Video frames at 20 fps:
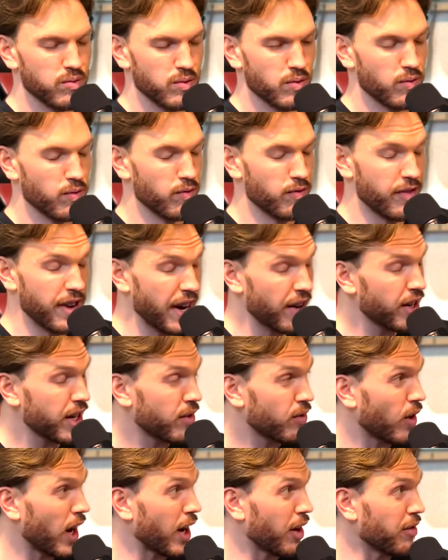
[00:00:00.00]
very
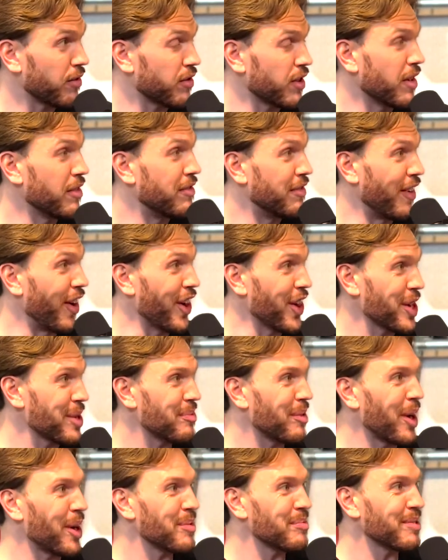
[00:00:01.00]
rare for a
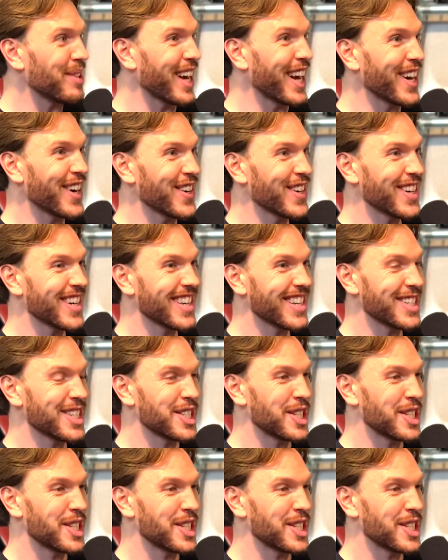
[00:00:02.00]
volleyball player